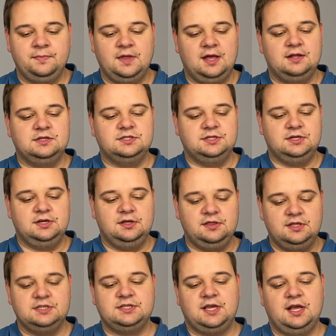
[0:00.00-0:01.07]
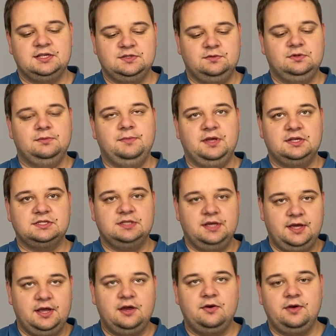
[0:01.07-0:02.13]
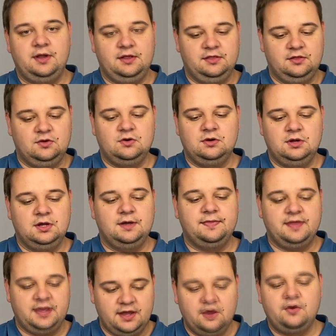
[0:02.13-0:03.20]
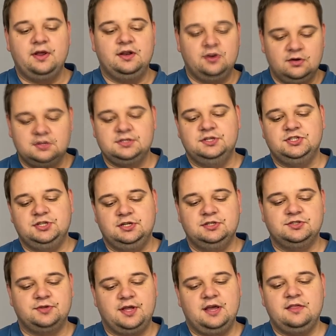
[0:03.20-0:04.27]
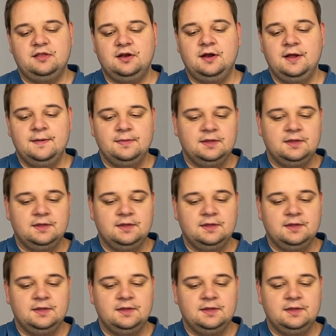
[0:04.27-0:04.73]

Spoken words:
and in this case it will mix the air and oxygen together